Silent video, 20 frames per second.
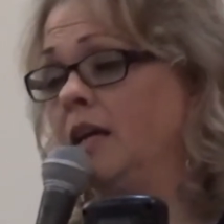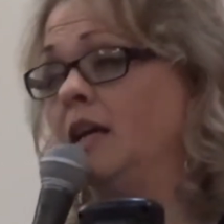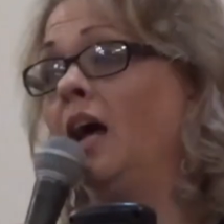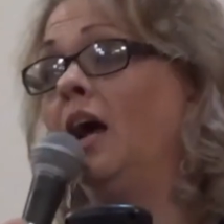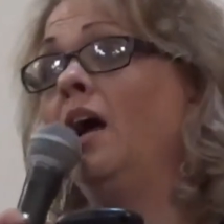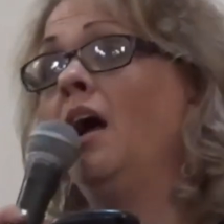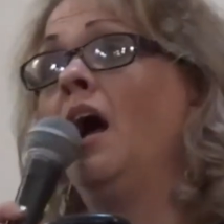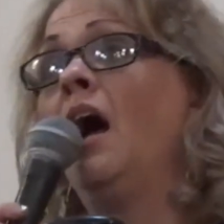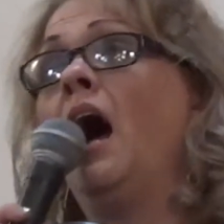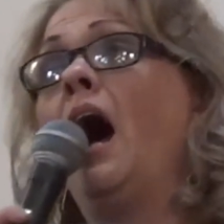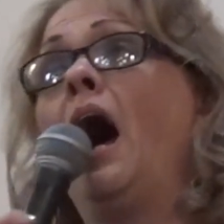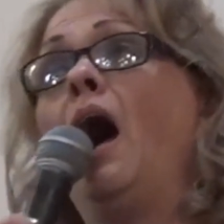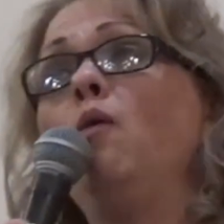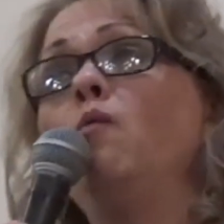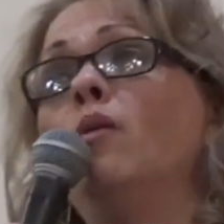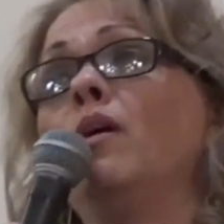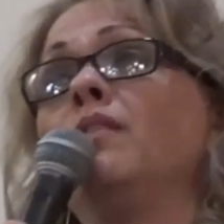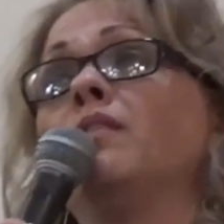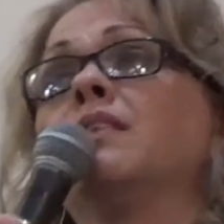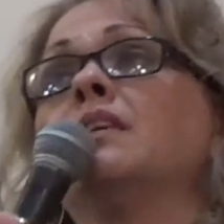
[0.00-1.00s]
And
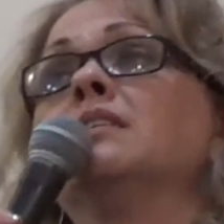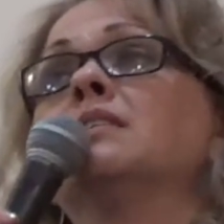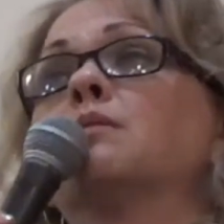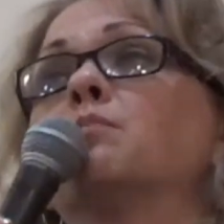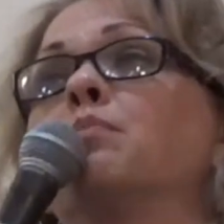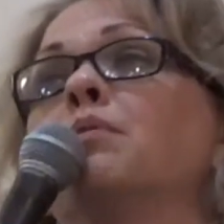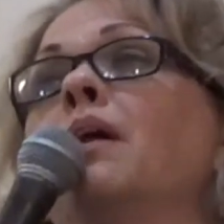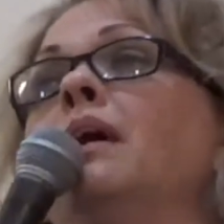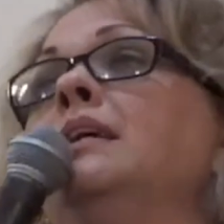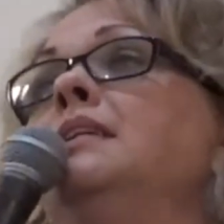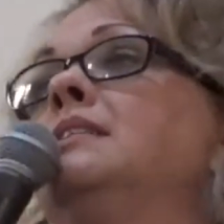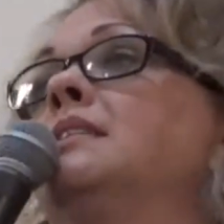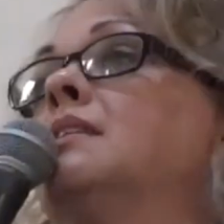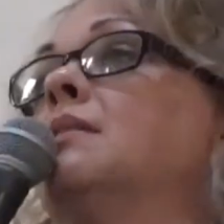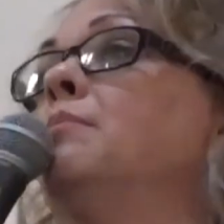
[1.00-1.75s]
I want this place